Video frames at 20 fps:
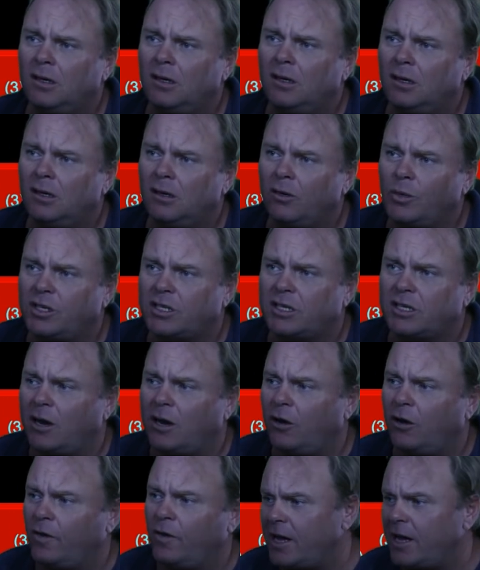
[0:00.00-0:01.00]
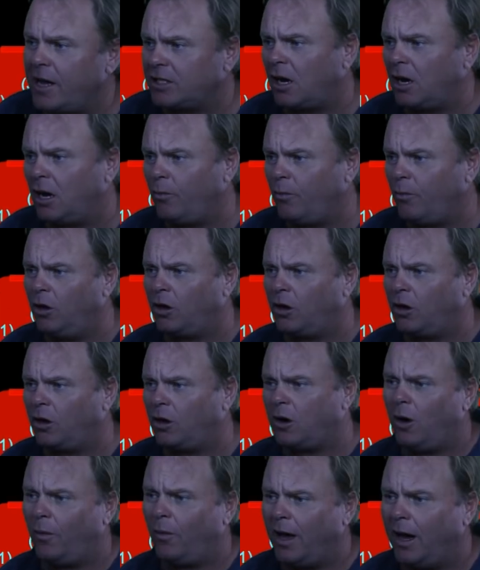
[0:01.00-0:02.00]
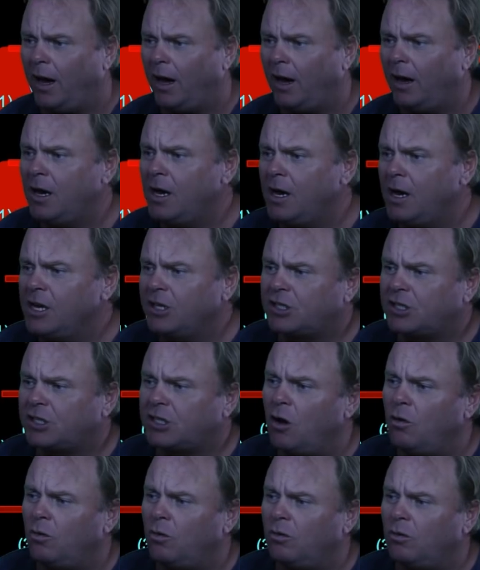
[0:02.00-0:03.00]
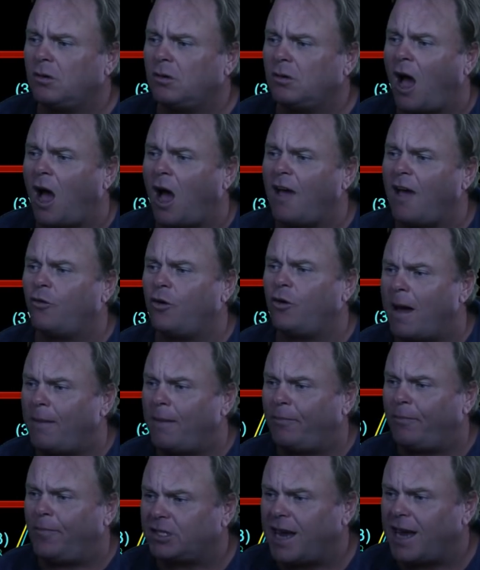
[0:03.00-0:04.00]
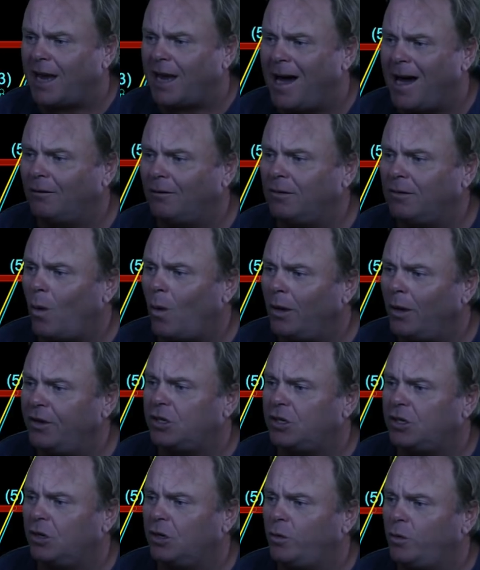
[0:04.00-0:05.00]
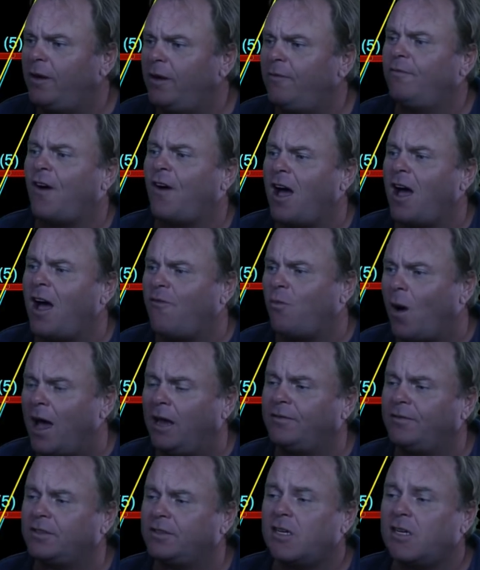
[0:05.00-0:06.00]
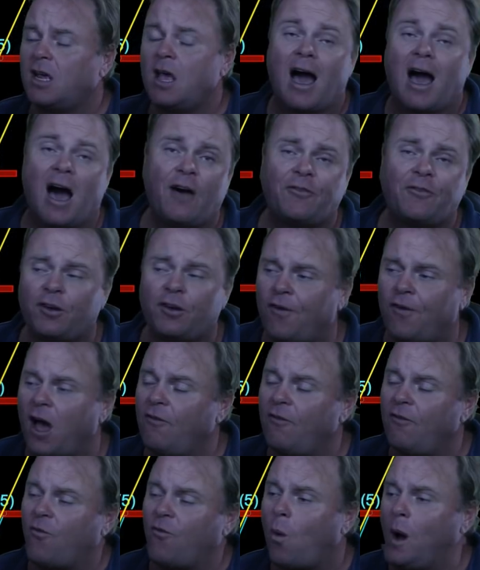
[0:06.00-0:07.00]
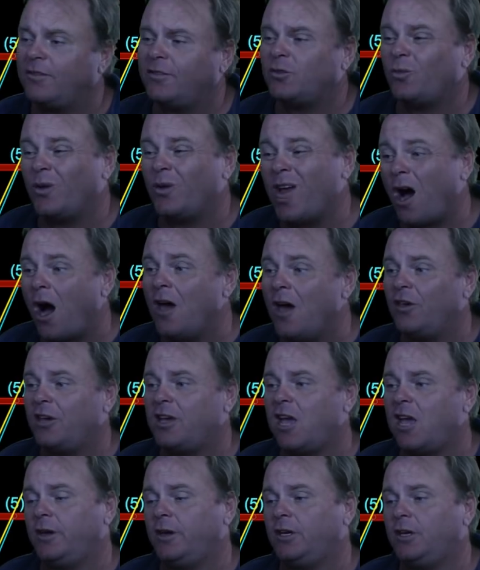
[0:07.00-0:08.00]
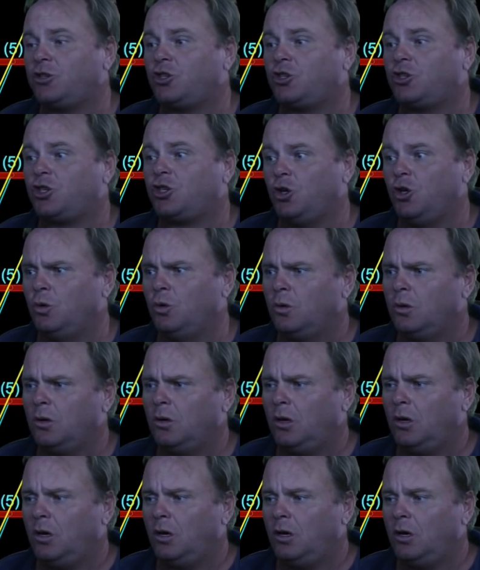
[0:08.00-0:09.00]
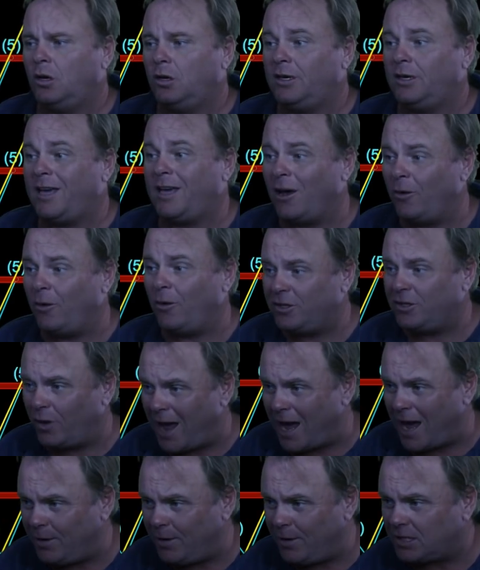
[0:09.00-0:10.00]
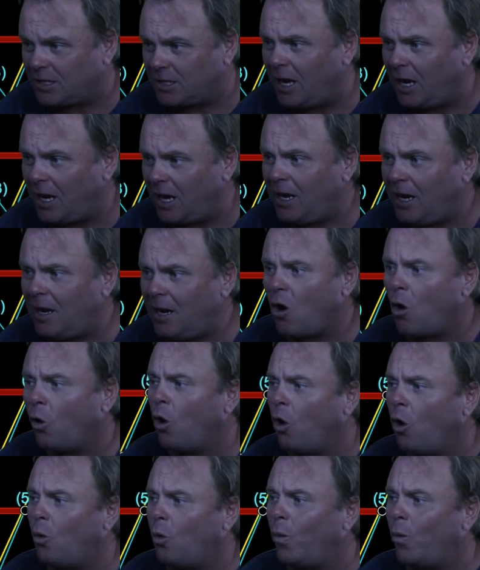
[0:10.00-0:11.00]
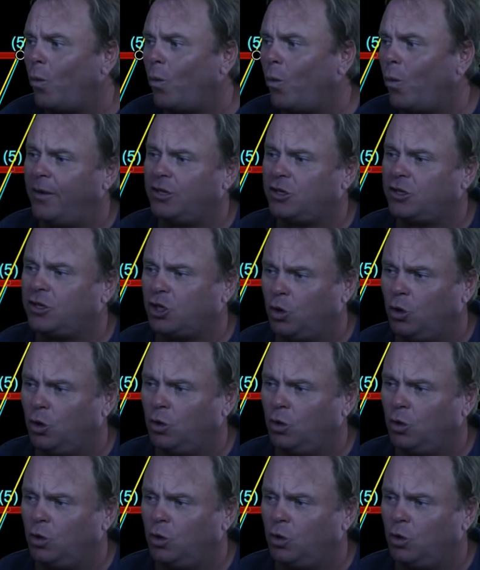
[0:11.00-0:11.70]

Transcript: We start on the outside and we look at where we are. So, I've already mapped this out. 1, 2, we did 5 waves. After 5 waves, we're either going to go into an ABC or we're going to